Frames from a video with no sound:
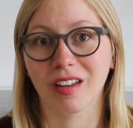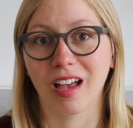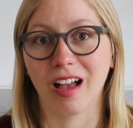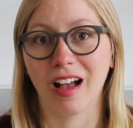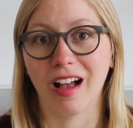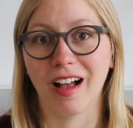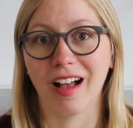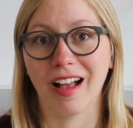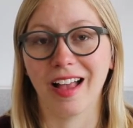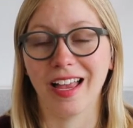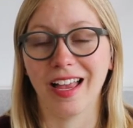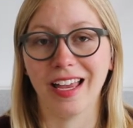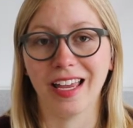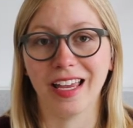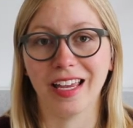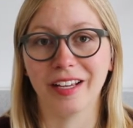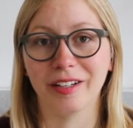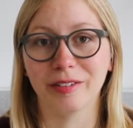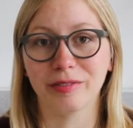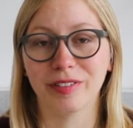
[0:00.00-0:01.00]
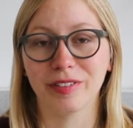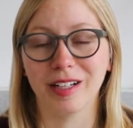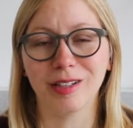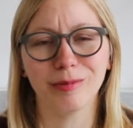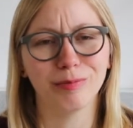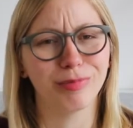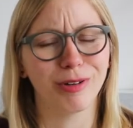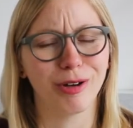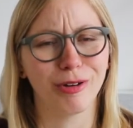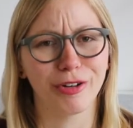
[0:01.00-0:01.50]
I
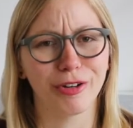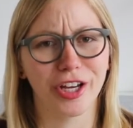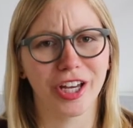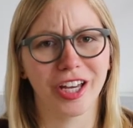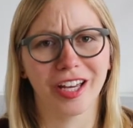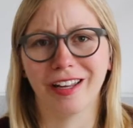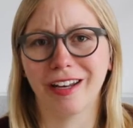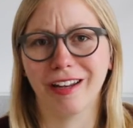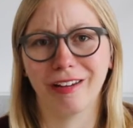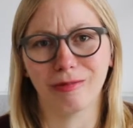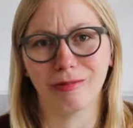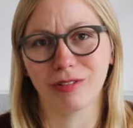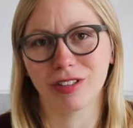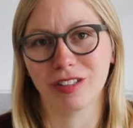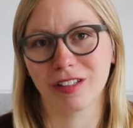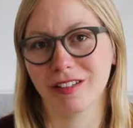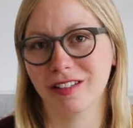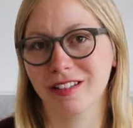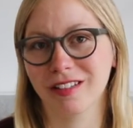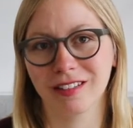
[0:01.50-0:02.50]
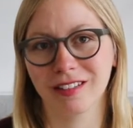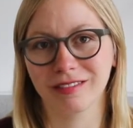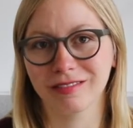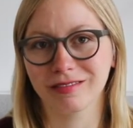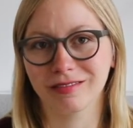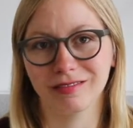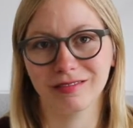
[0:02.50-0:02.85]
felt bloated, it was,